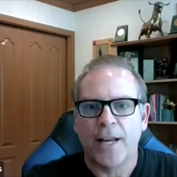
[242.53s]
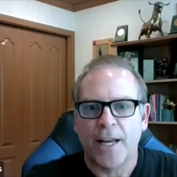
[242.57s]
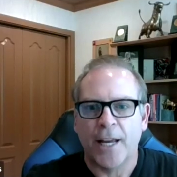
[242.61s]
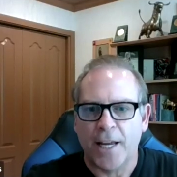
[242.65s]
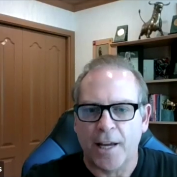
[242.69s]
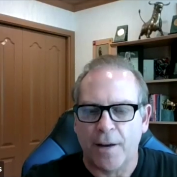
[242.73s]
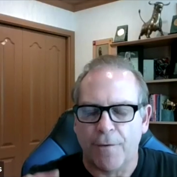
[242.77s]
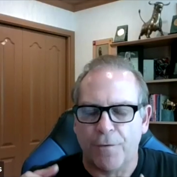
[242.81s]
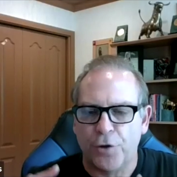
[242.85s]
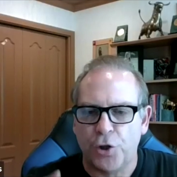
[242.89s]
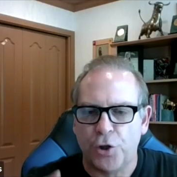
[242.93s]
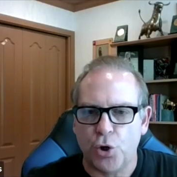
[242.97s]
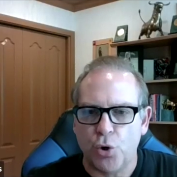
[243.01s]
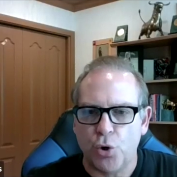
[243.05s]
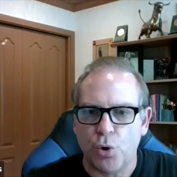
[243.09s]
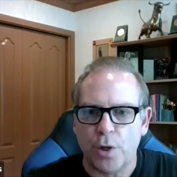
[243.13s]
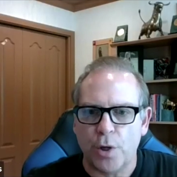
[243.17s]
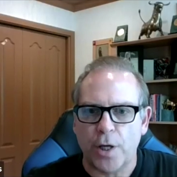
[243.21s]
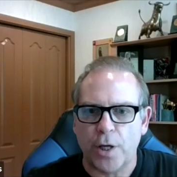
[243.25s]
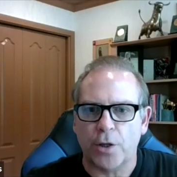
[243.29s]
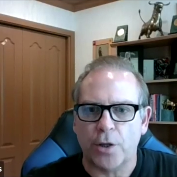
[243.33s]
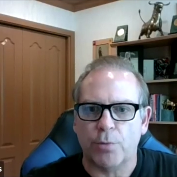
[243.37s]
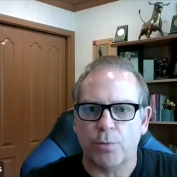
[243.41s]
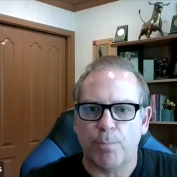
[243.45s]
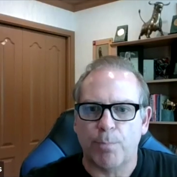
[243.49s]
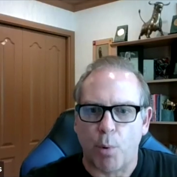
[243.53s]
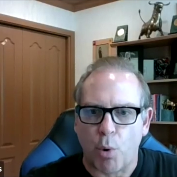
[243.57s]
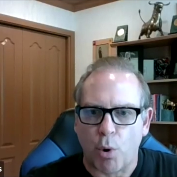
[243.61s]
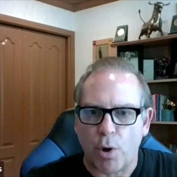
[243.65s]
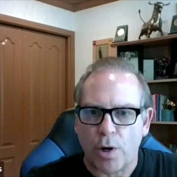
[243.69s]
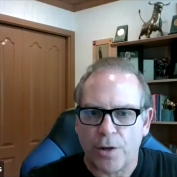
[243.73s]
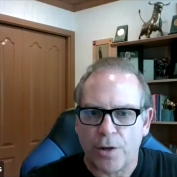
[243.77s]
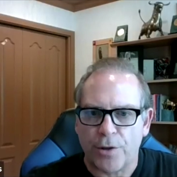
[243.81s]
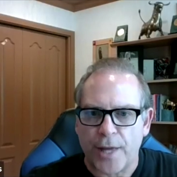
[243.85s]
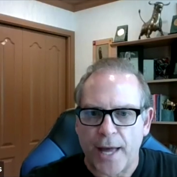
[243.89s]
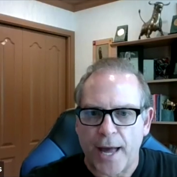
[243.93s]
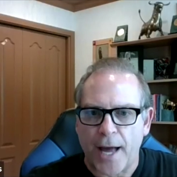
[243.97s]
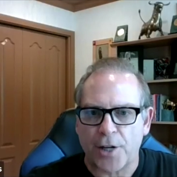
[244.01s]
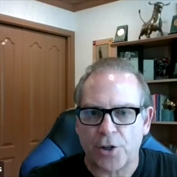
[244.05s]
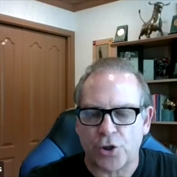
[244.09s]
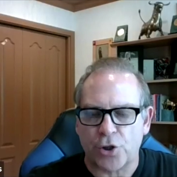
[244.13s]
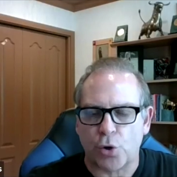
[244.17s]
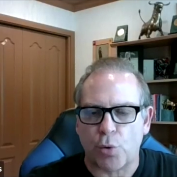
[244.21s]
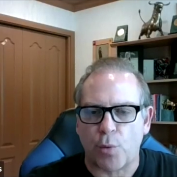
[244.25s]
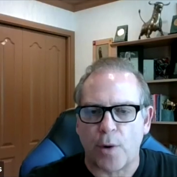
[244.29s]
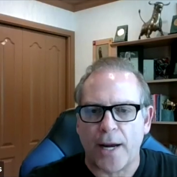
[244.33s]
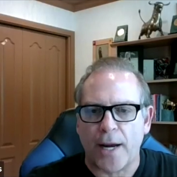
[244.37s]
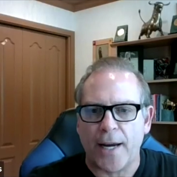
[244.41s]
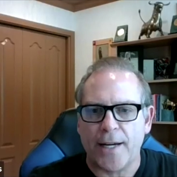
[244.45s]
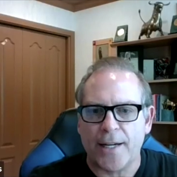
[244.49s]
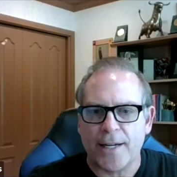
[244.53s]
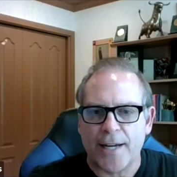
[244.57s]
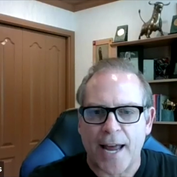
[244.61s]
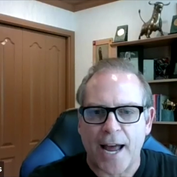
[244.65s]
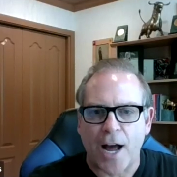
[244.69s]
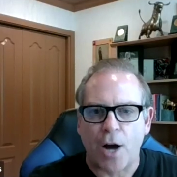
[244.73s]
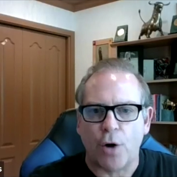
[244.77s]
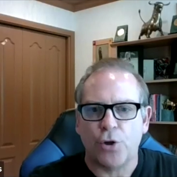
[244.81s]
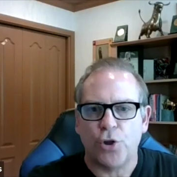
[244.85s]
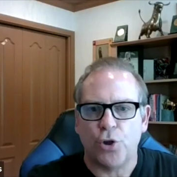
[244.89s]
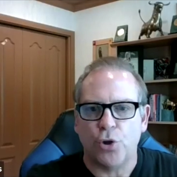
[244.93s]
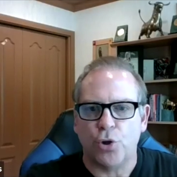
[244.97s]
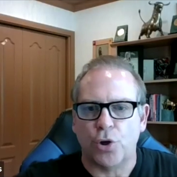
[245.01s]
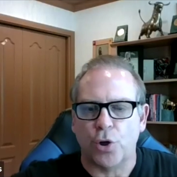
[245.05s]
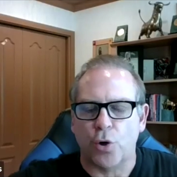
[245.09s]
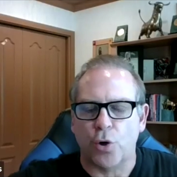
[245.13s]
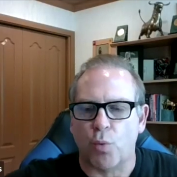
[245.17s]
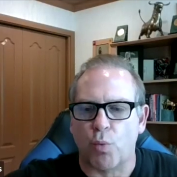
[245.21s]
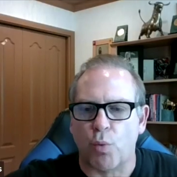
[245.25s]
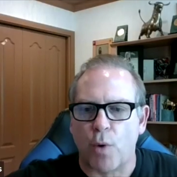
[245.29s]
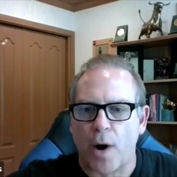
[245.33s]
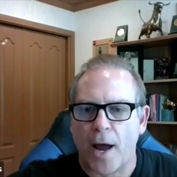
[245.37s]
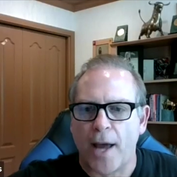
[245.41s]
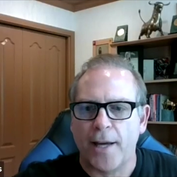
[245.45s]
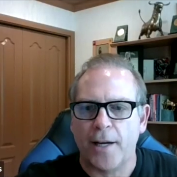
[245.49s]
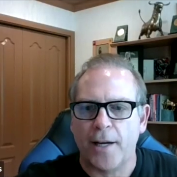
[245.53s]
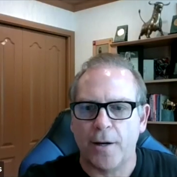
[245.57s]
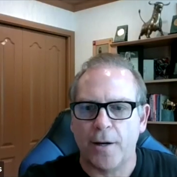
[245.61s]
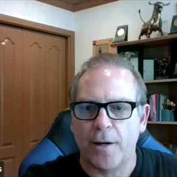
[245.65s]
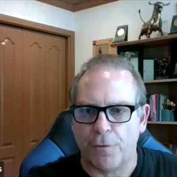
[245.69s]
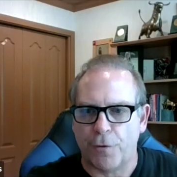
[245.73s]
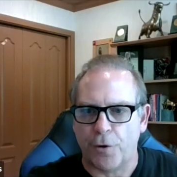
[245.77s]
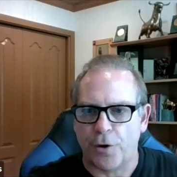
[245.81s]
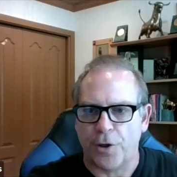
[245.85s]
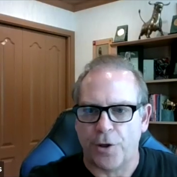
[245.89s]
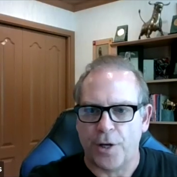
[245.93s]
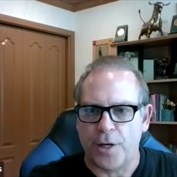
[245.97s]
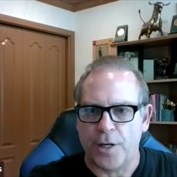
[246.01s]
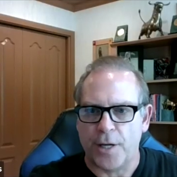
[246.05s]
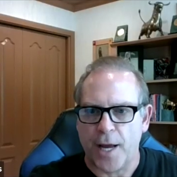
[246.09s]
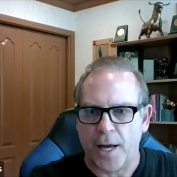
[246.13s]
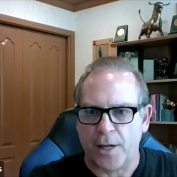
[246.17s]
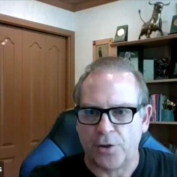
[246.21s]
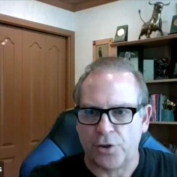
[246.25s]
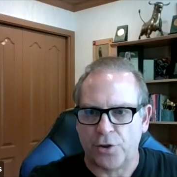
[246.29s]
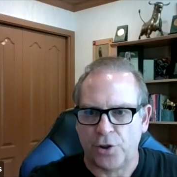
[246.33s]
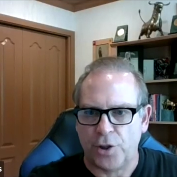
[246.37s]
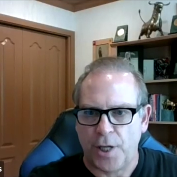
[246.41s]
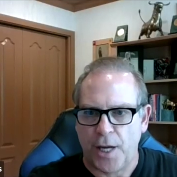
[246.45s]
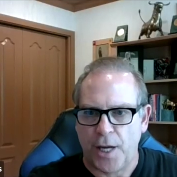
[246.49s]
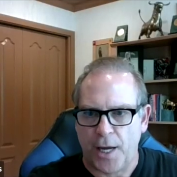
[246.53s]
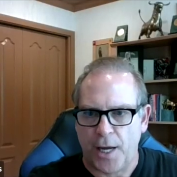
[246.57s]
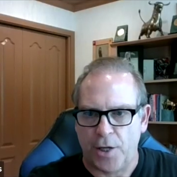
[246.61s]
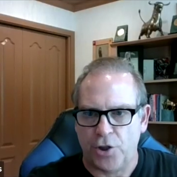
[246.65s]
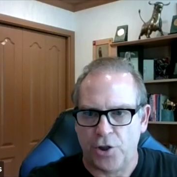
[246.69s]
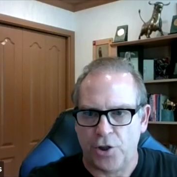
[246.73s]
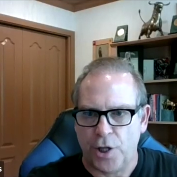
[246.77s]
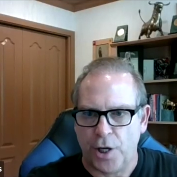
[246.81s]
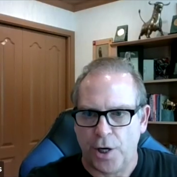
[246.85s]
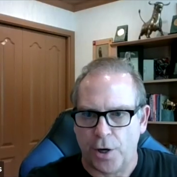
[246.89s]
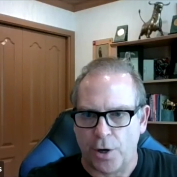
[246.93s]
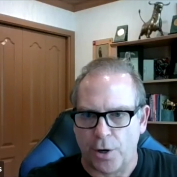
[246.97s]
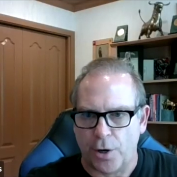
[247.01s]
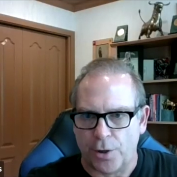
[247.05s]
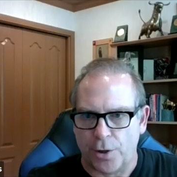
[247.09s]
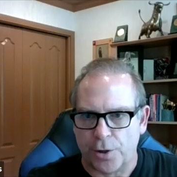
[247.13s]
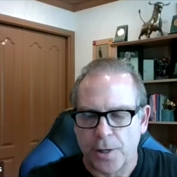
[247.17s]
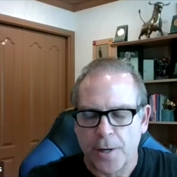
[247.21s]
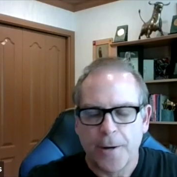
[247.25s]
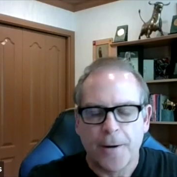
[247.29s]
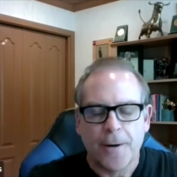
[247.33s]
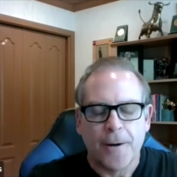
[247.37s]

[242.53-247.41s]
If you can board that train now, you can ride it for the next 10 years.